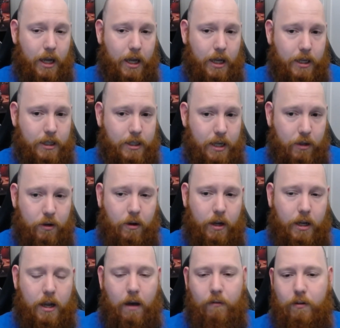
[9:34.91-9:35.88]
Death
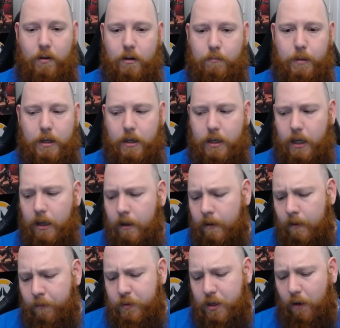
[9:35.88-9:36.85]
Knight Covenant ability.
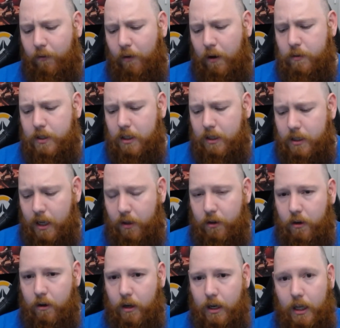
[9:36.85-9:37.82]
So if I was a Death
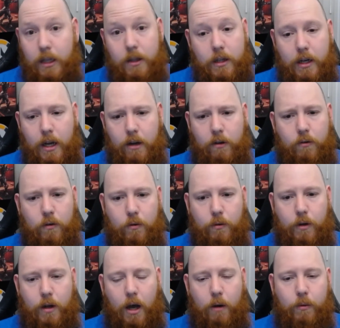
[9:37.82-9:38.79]
Knight in the
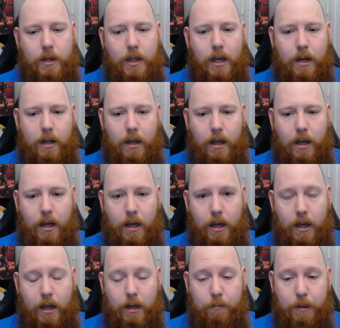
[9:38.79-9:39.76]
Necrolord, I would get
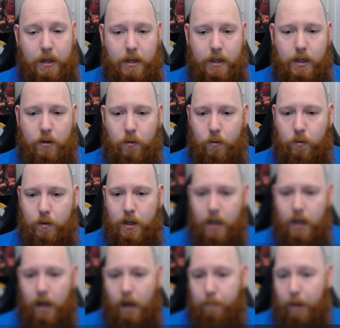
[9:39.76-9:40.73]
an ability called
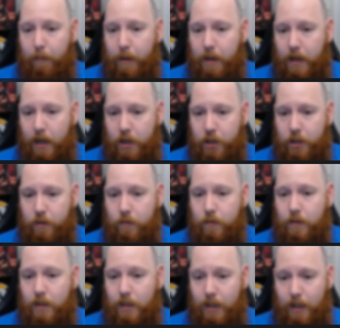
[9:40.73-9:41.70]
Abominational
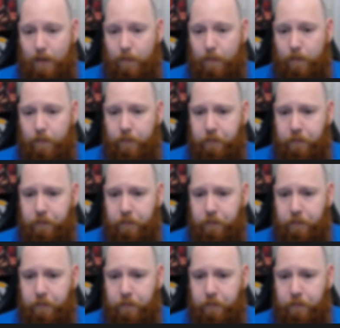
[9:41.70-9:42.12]
Limb.